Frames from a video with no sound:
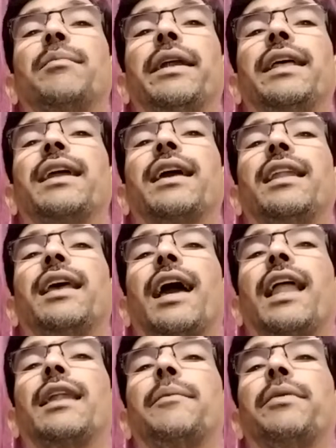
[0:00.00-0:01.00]
medical
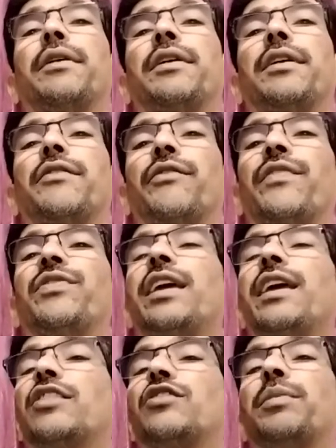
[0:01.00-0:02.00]
help when
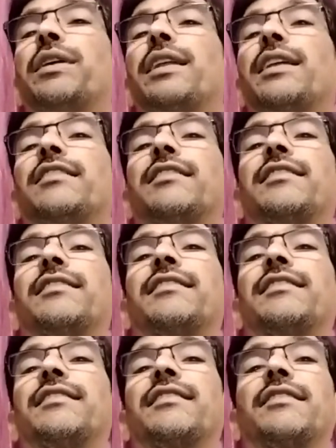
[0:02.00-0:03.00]
they
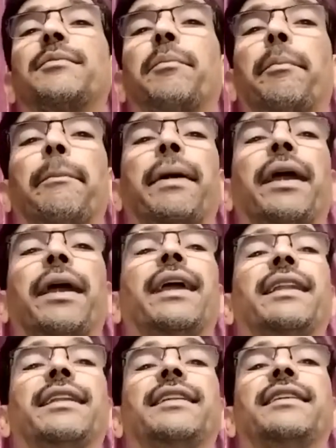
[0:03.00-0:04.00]
experience
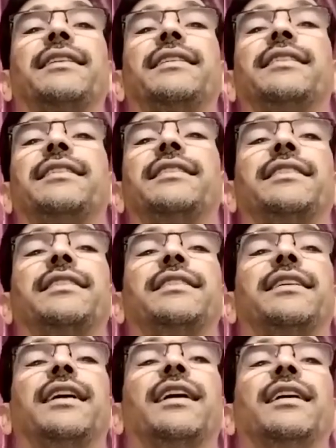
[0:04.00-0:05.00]
pain.
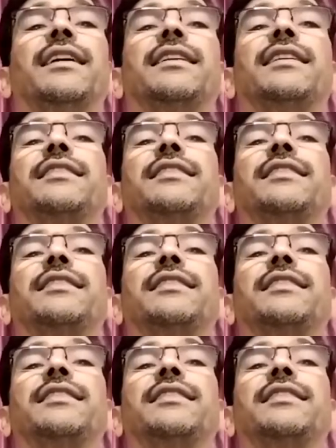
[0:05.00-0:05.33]
Huh?